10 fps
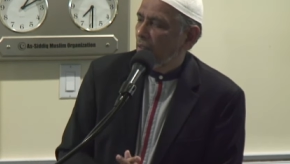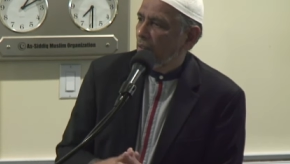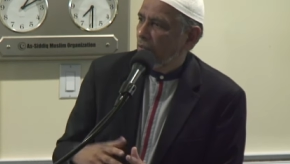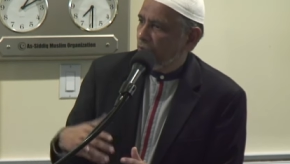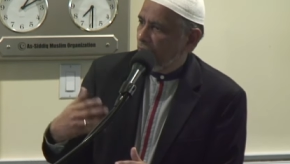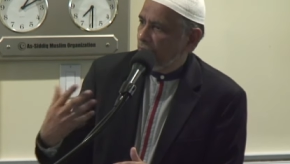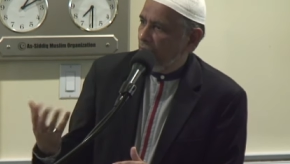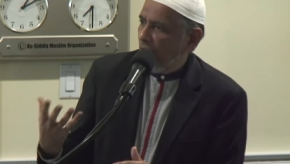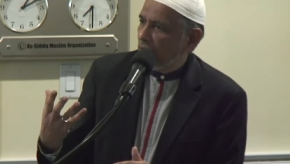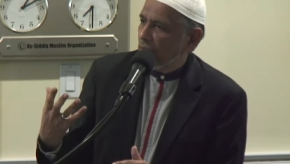Grieve
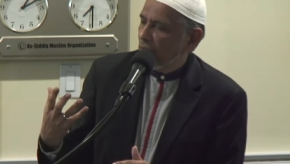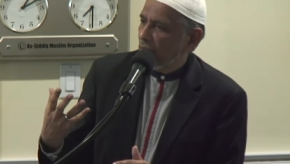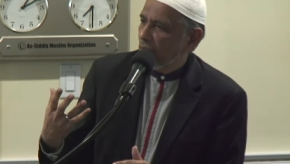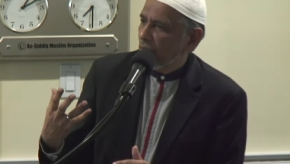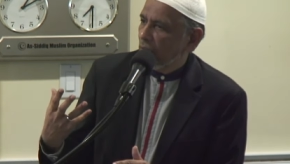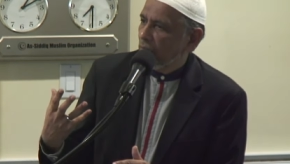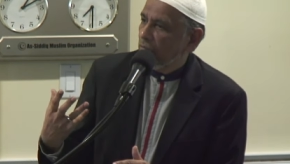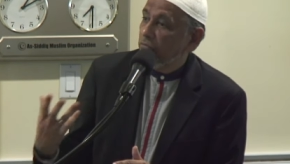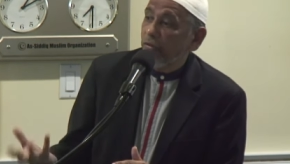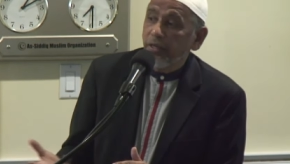not,
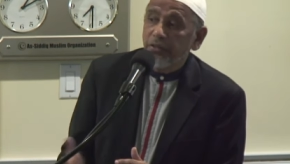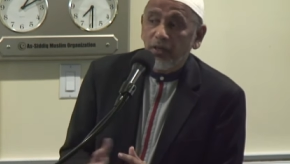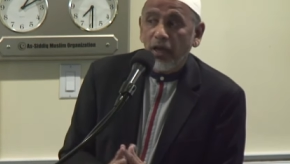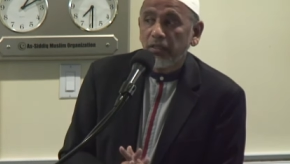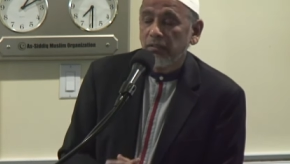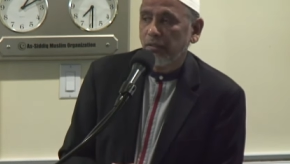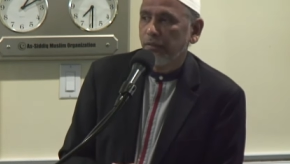fear not,